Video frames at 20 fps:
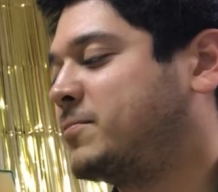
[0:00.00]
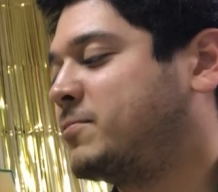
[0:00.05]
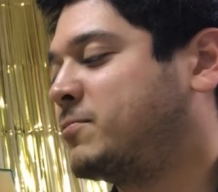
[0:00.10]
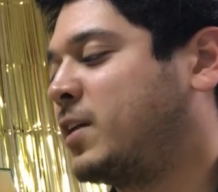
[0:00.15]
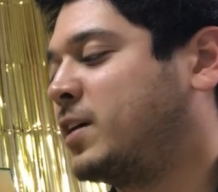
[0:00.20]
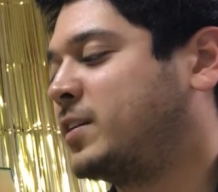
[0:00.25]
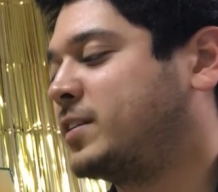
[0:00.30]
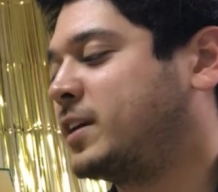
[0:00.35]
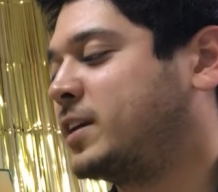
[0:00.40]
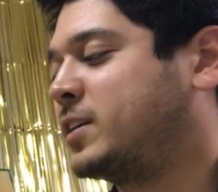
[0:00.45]

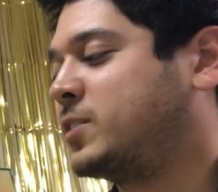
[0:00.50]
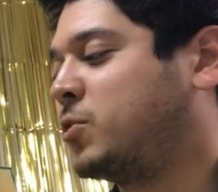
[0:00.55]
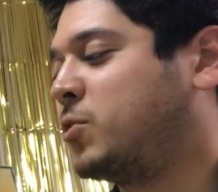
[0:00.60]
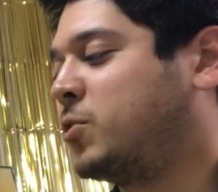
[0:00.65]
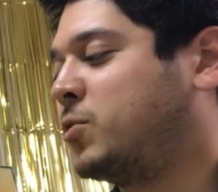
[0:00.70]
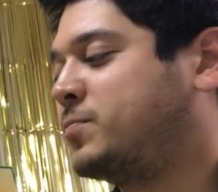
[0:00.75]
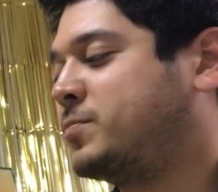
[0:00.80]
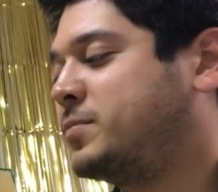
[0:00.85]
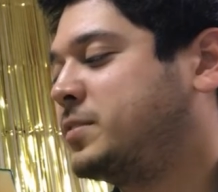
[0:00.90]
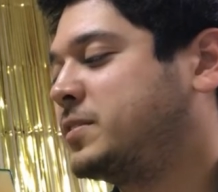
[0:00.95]
Rhonda
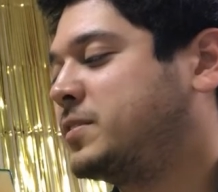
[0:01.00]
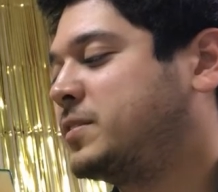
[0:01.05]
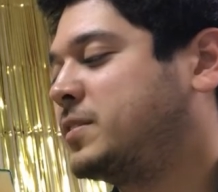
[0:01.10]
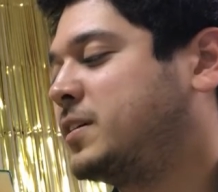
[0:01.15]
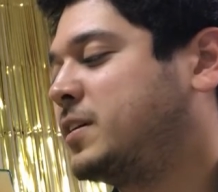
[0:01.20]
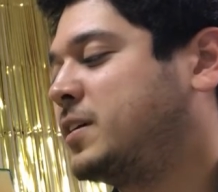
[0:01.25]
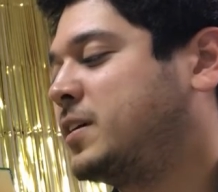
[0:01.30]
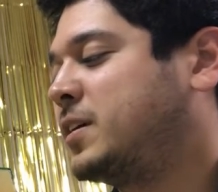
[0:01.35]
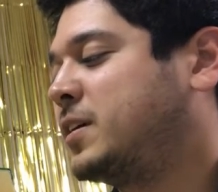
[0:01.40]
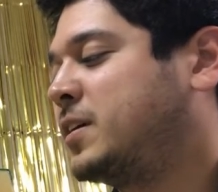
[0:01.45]
gulped.
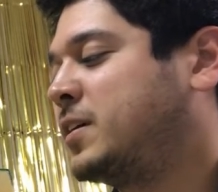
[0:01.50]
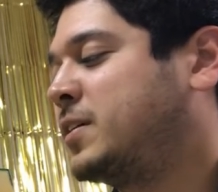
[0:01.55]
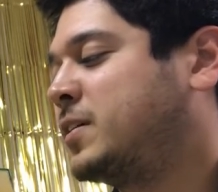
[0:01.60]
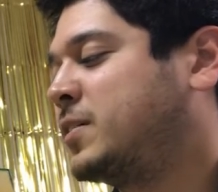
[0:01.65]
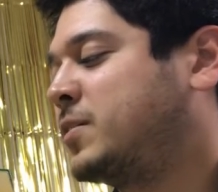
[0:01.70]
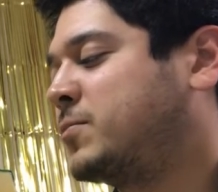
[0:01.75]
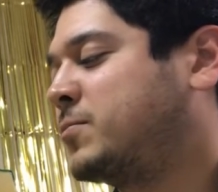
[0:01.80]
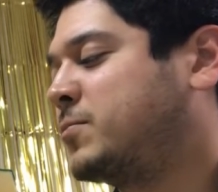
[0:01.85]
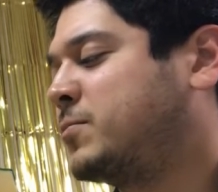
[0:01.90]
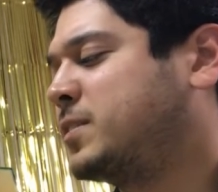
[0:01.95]

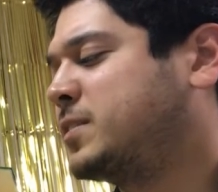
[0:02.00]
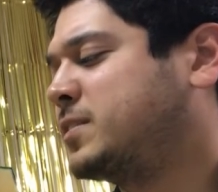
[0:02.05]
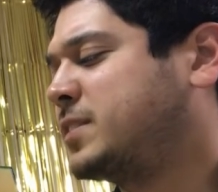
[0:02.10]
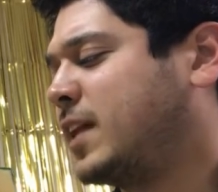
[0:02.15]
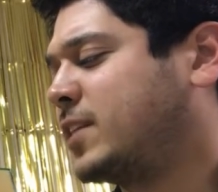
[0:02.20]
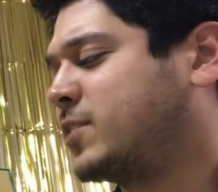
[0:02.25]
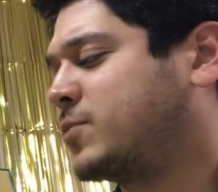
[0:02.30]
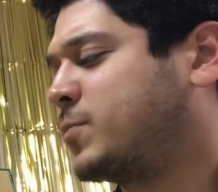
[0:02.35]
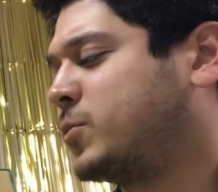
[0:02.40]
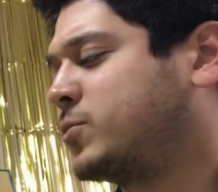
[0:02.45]
What's
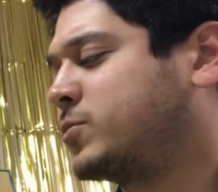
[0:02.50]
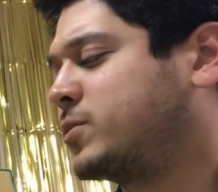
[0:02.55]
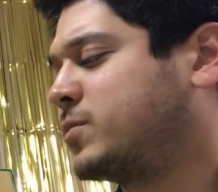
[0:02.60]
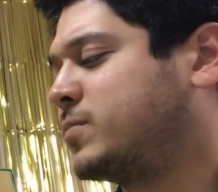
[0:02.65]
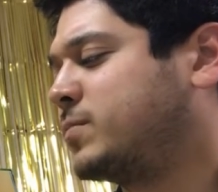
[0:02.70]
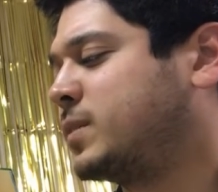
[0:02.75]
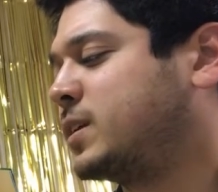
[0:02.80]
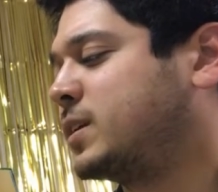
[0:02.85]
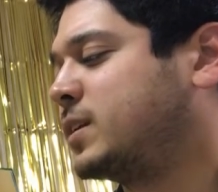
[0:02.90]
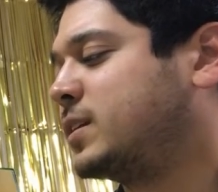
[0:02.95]
that supposed to
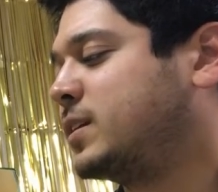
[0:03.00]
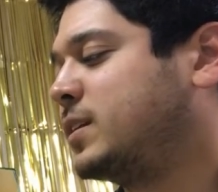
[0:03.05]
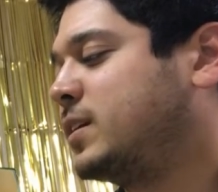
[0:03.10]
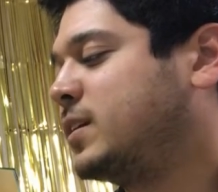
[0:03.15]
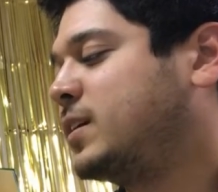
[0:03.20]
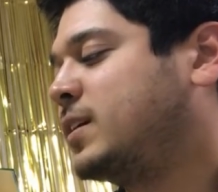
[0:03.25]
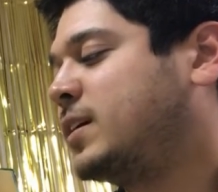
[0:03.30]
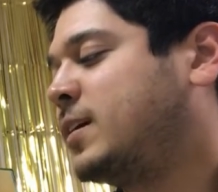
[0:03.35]
mean?